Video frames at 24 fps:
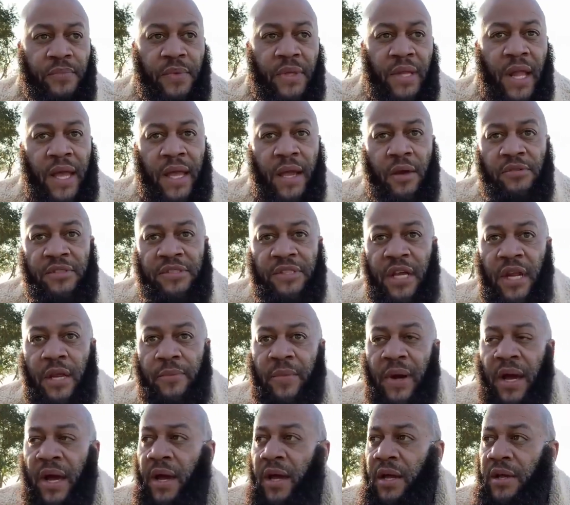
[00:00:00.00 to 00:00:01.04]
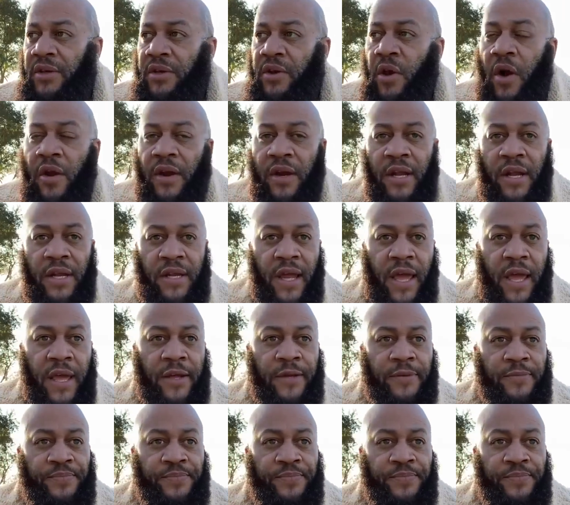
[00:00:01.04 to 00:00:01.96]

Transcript: Like I was telling my daughter today,